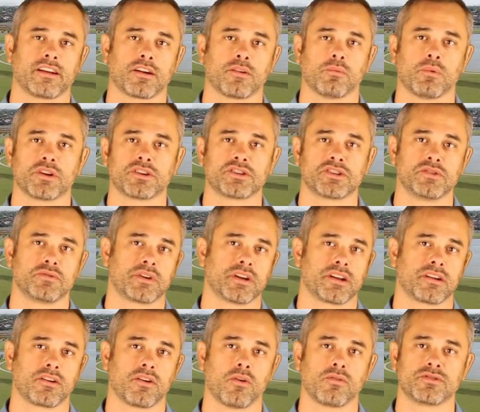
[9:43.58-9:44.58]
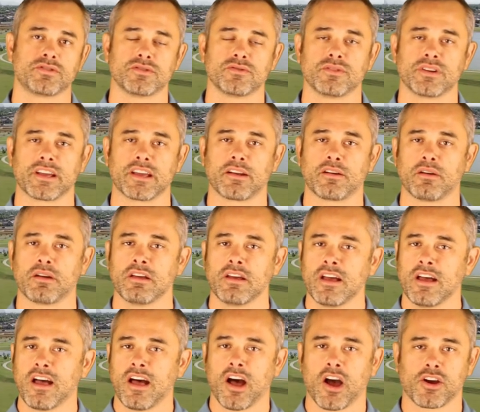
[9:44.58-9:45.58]
here, which you can go to to get a,
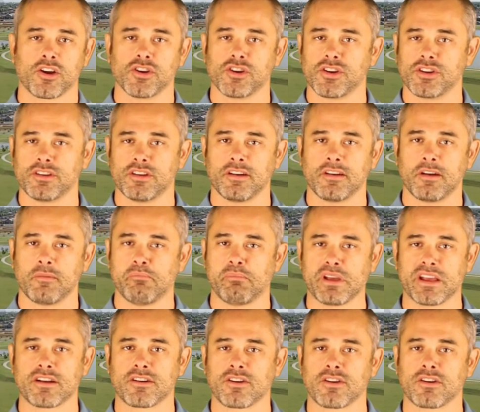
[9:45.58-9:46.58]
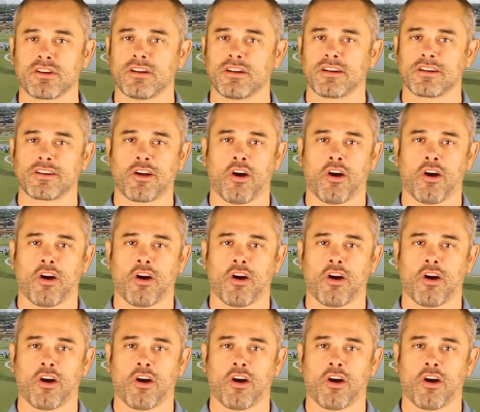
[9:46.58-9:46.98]
a good beer,